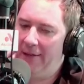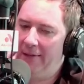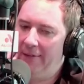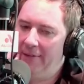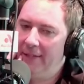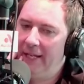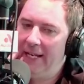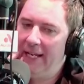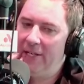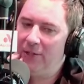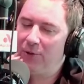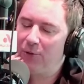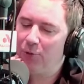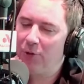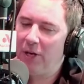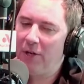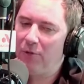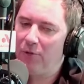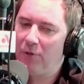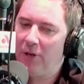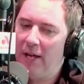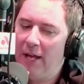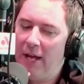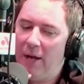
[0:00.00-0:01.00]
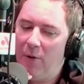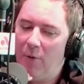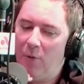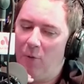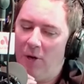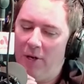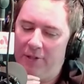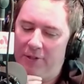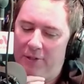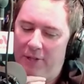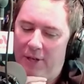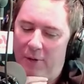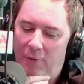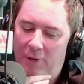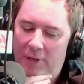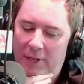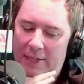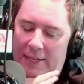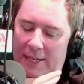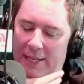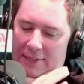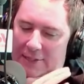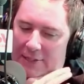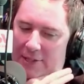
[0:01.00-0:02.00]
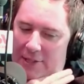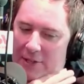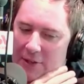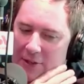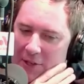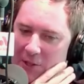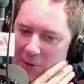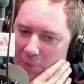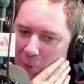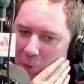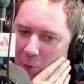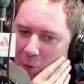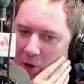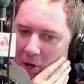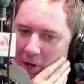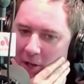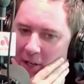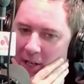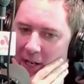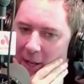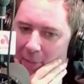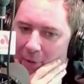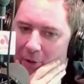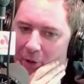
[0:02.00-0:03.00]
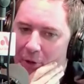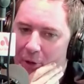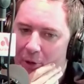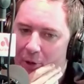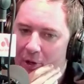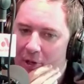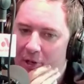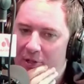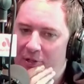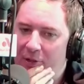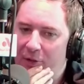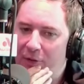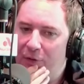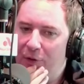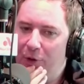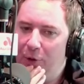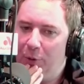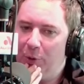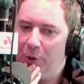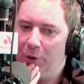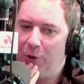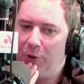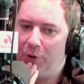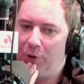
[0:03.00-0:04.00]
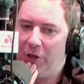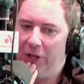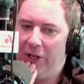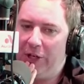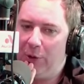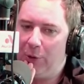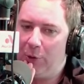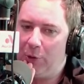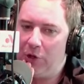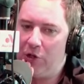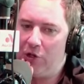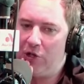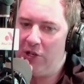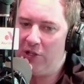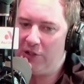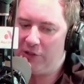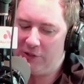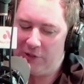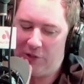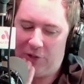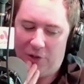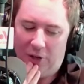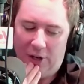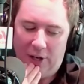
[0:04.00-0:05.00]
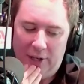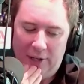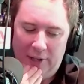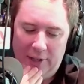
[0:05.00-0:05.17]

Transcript: It is. Ray, Ray I want to I want to get to this point, and I'm curious if you agree or disagree.